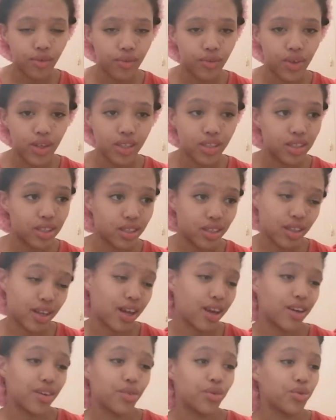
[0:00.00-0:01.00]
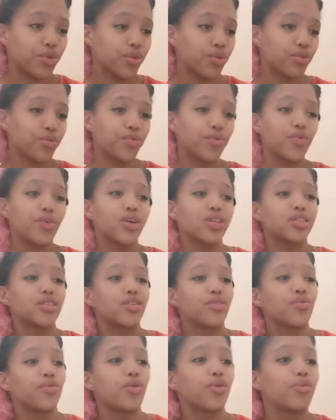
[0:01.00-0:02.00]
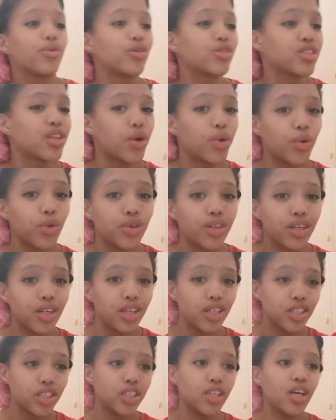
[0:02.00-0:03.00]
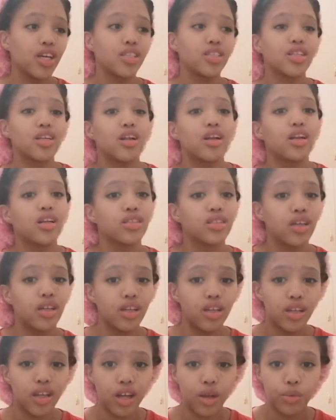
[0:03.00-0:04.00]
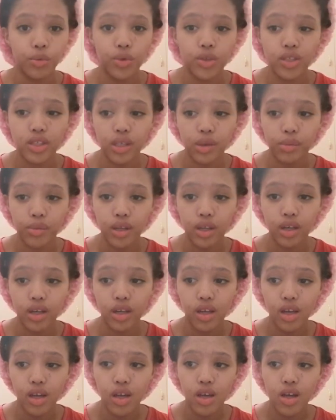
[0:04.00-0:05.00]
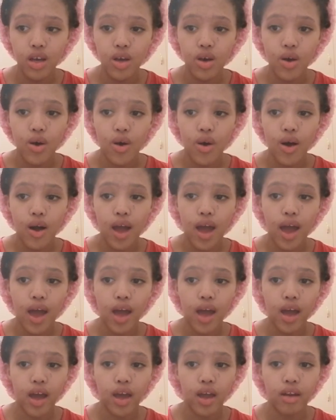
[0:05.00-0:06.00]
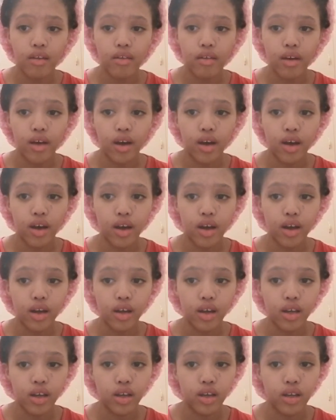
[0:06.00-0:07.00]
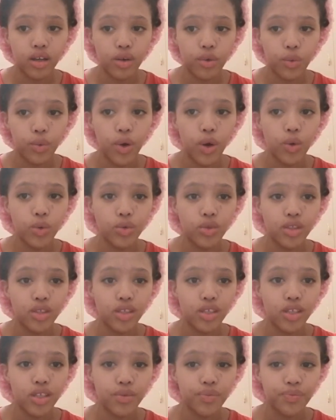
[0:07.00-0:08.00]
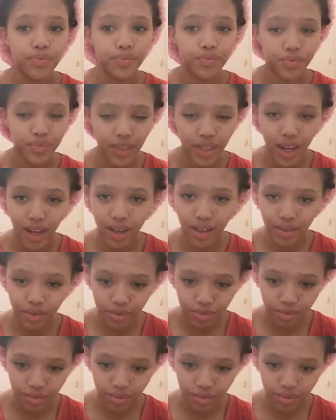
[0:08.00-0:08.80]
first like first and foremost I won't initiate it unless I need help with something and I won't like